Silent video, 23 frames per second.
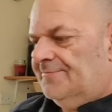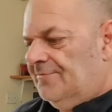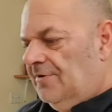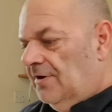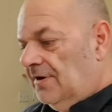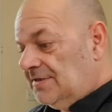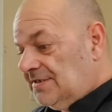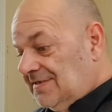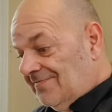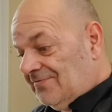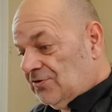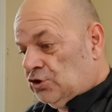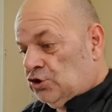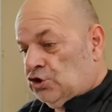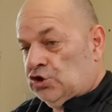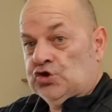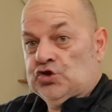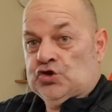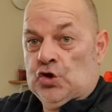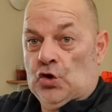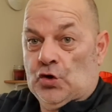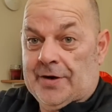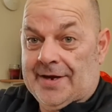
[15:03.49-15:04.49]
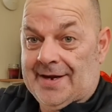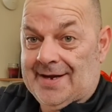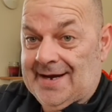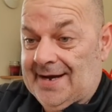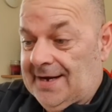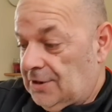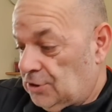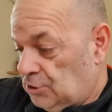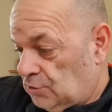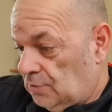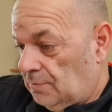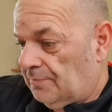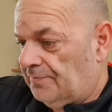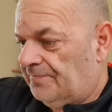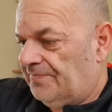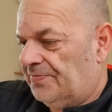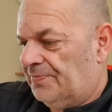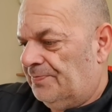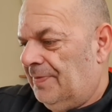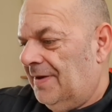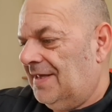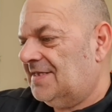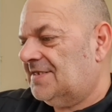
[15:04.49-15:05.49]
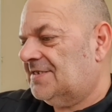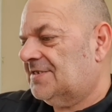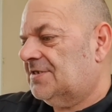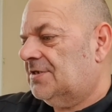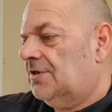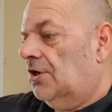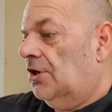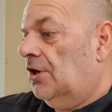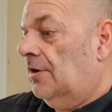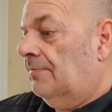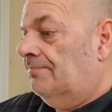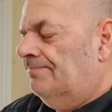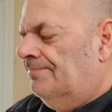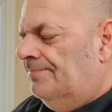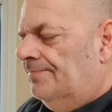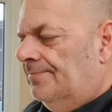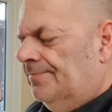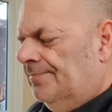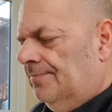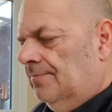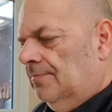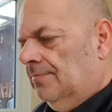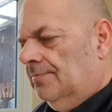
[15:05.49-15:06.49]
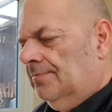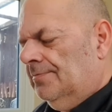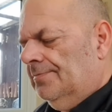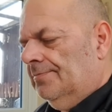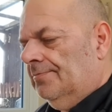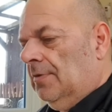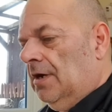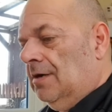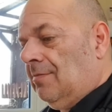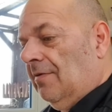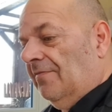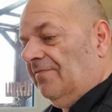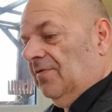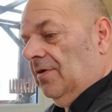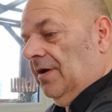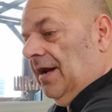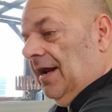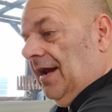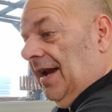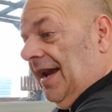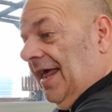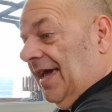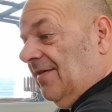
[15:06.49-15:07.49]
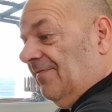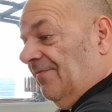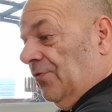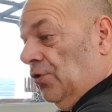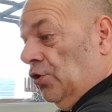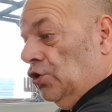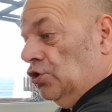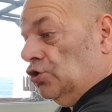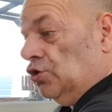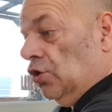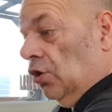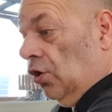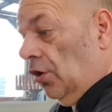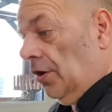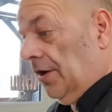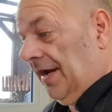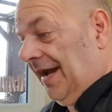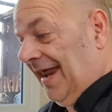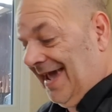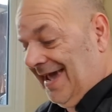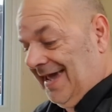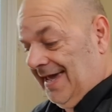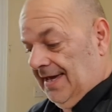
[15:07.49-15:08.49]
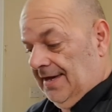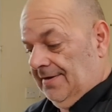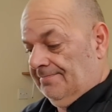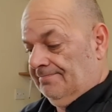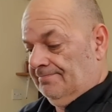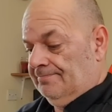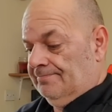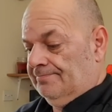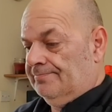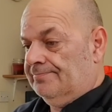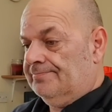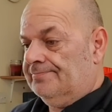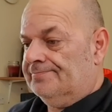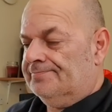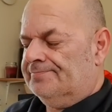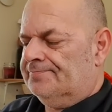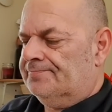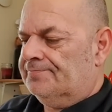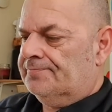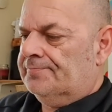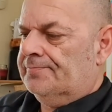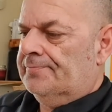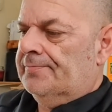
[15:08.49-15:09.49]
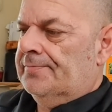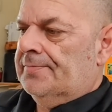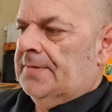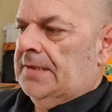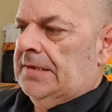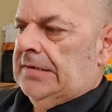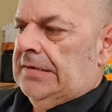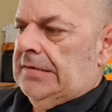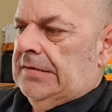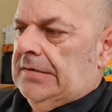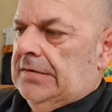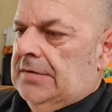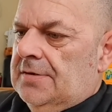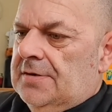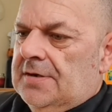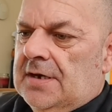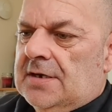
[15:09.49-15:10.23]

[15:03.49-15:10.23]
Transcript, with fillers: Well, let's have a tucking in of some bits. Well, I'm having an egg first, I like an egg. You love your eggs, don't you?